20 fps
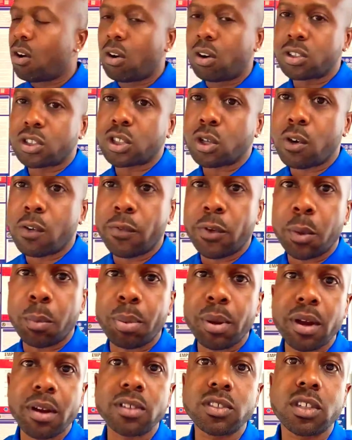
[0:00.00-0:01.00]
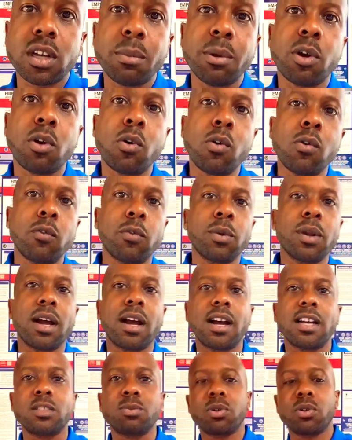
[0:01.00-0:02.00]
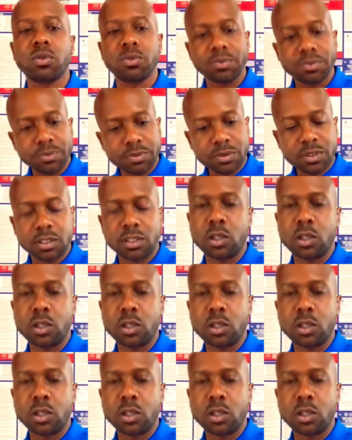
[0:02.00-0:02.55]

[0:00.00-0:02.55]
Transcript: Also, if your parents coming home from the hospital,